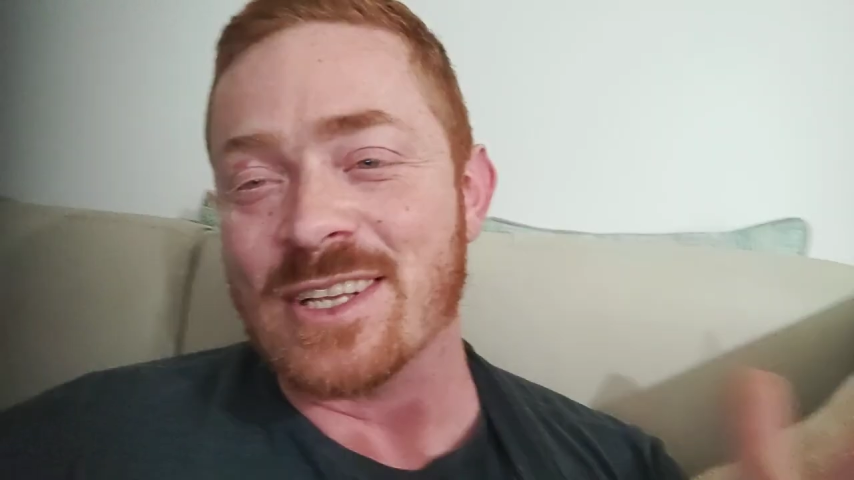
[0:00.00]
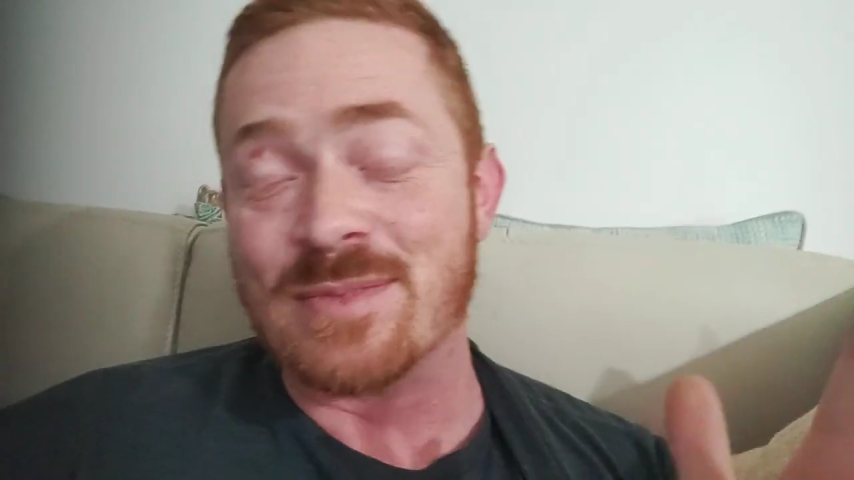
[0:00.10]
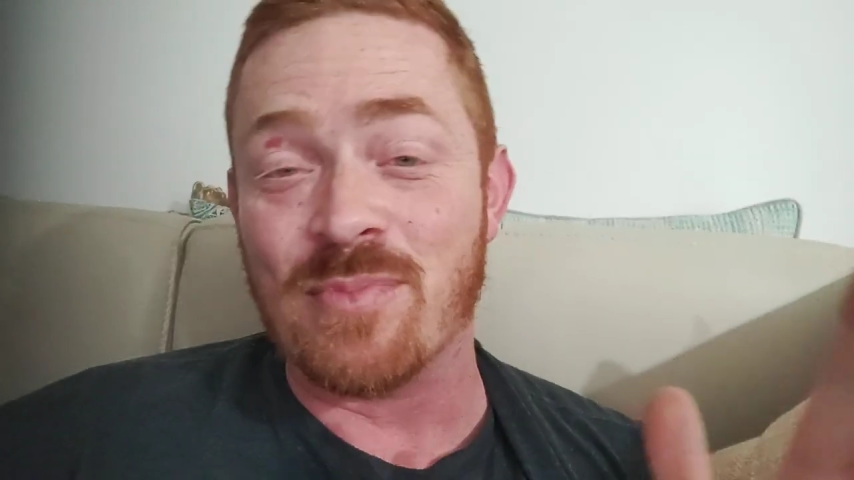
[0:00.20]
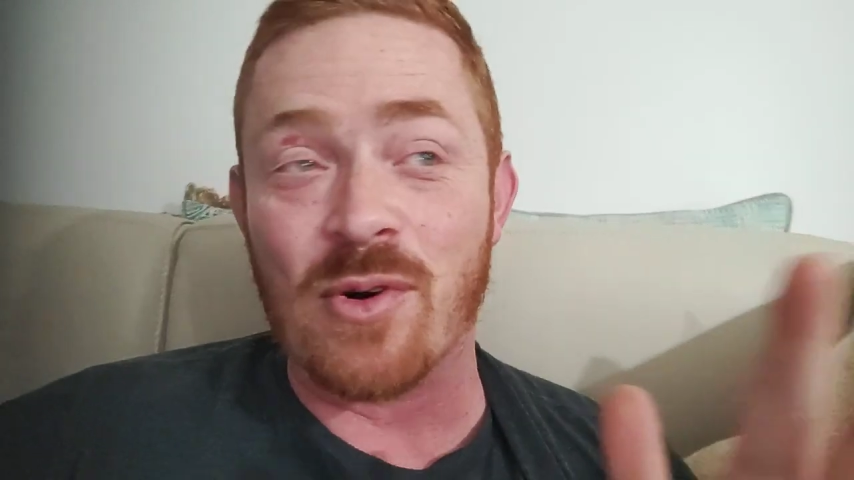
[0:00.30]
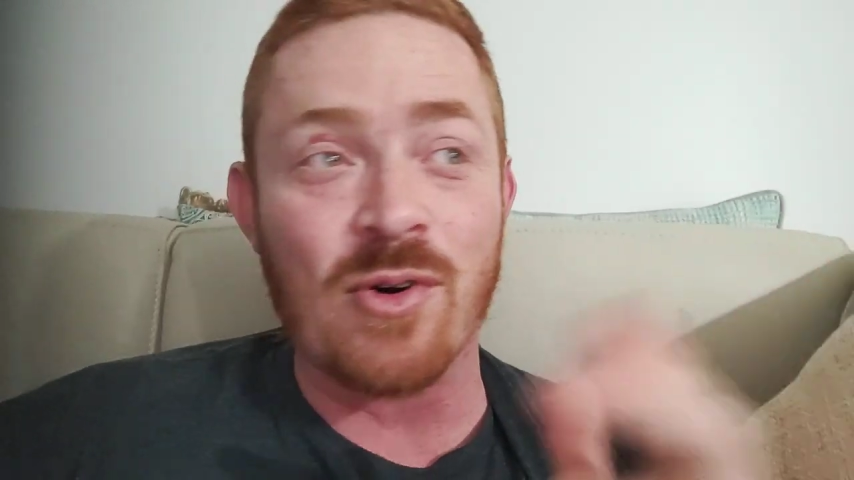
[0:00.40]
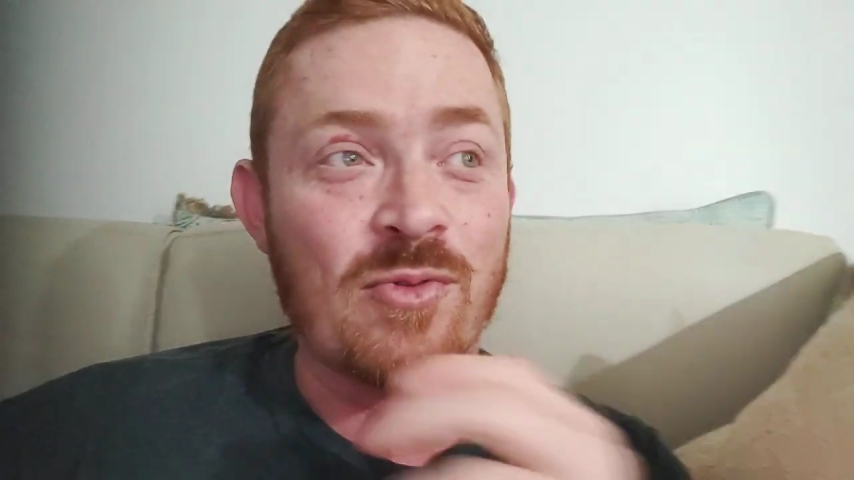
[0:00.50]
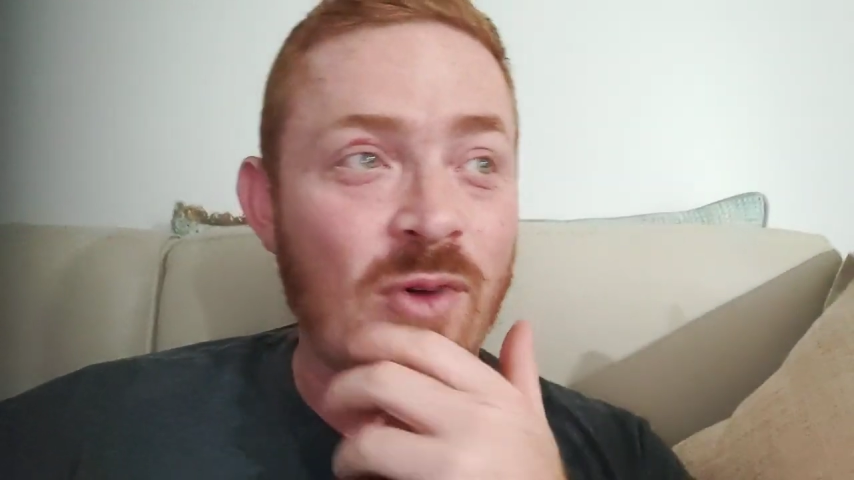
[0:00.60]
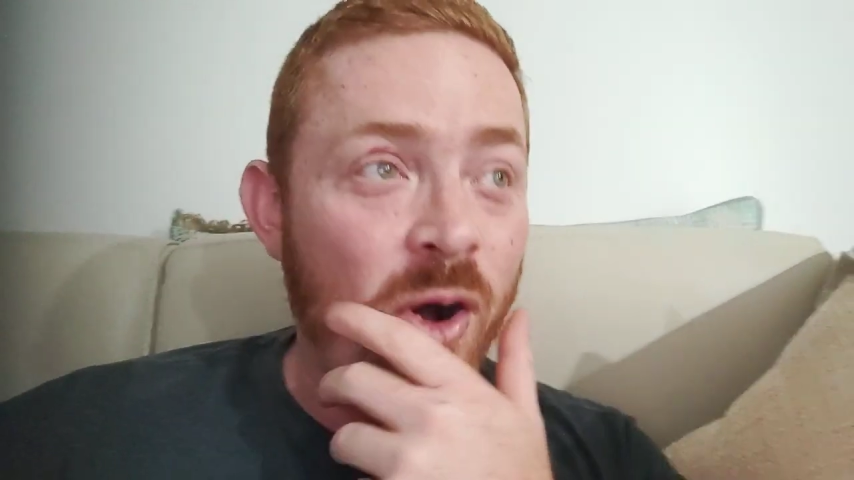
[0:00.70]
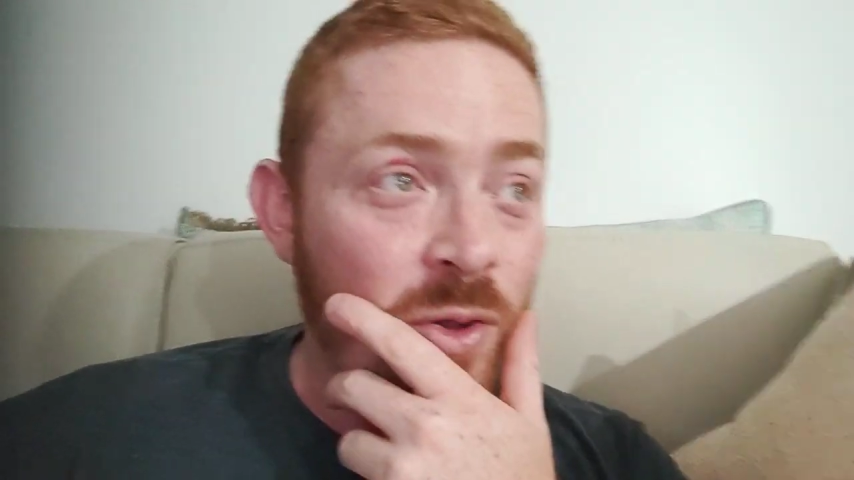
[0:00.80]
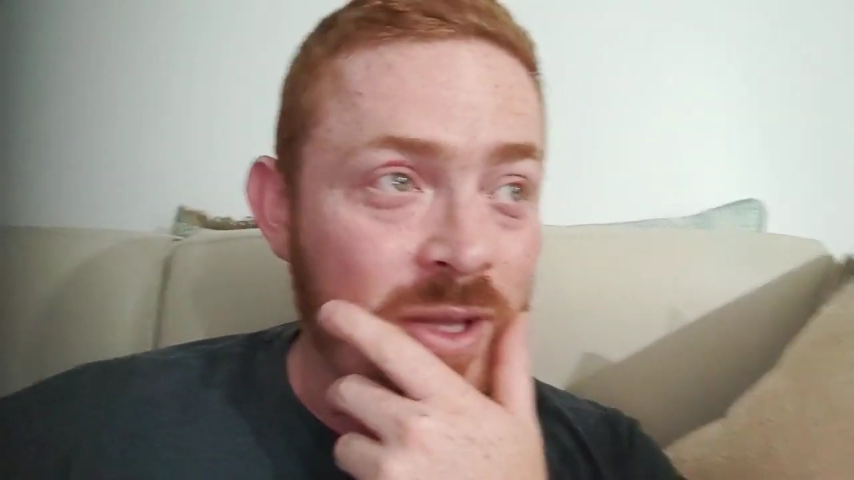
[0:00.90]
this ball
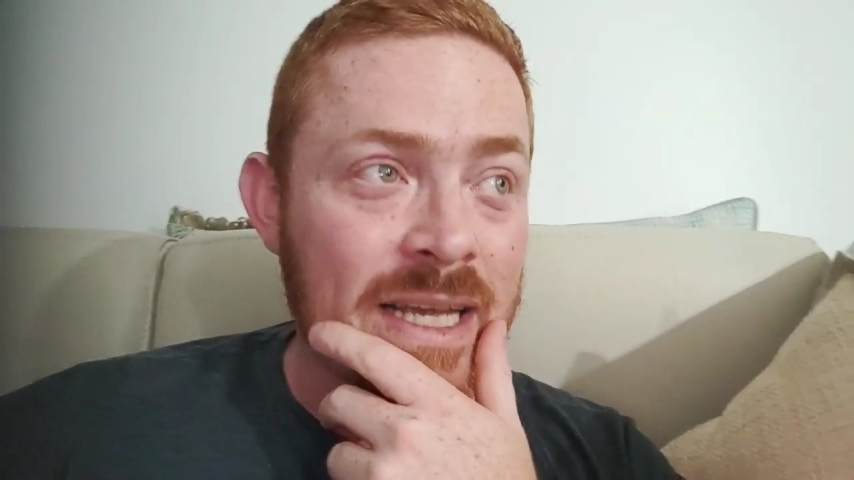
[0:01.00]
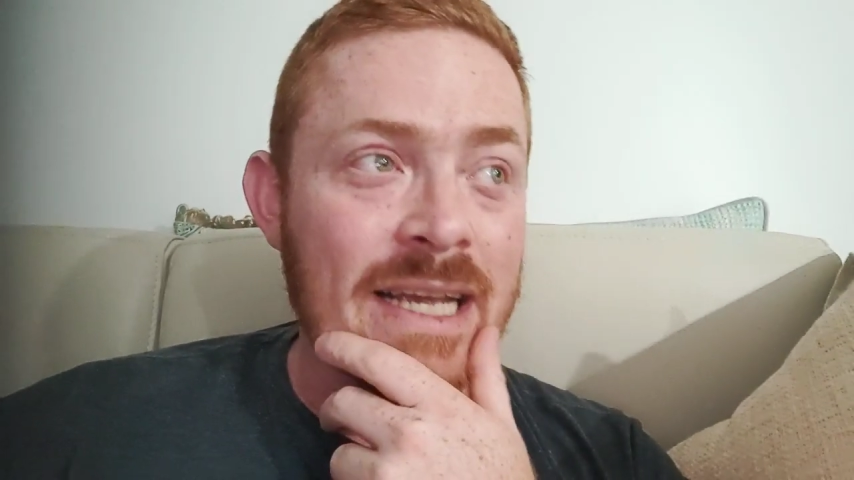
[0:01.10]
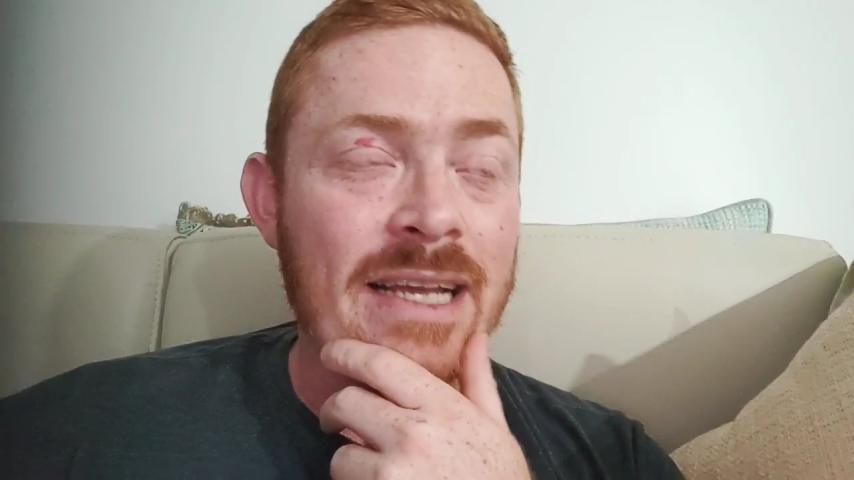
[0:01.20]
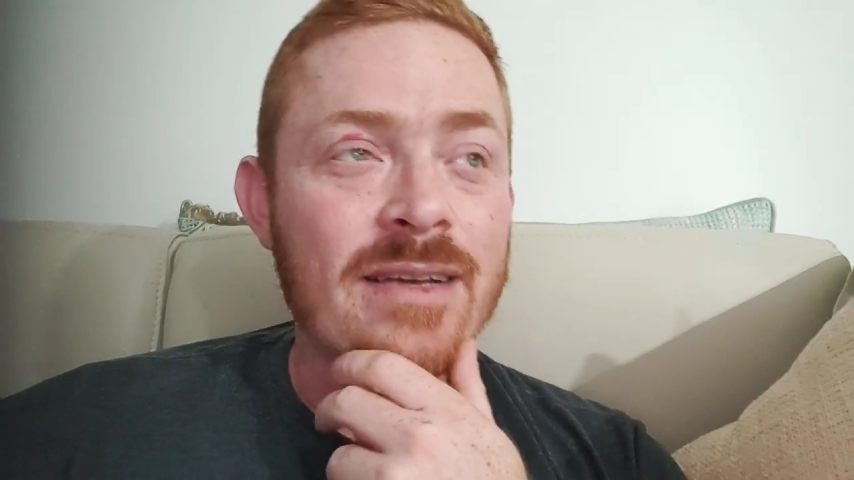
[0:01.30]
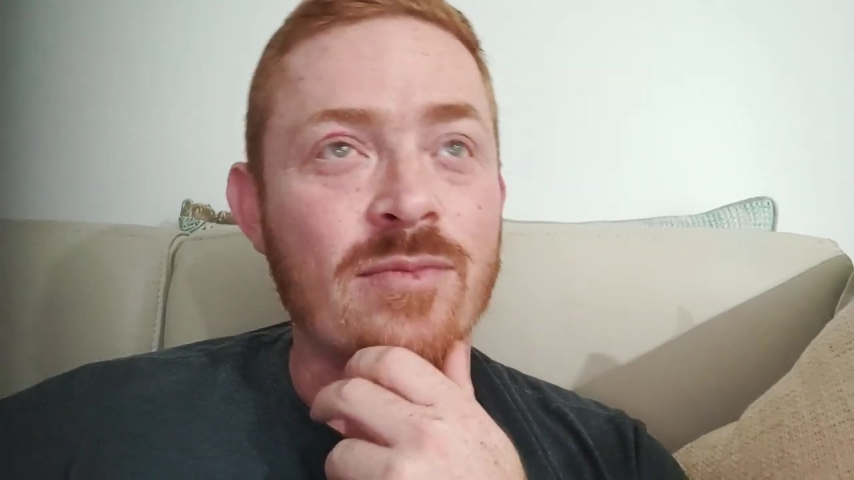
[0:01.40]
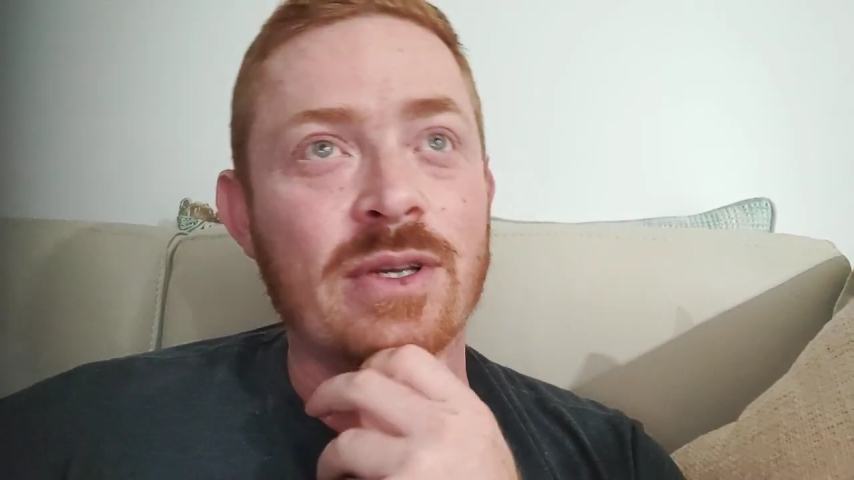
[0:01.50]
rolling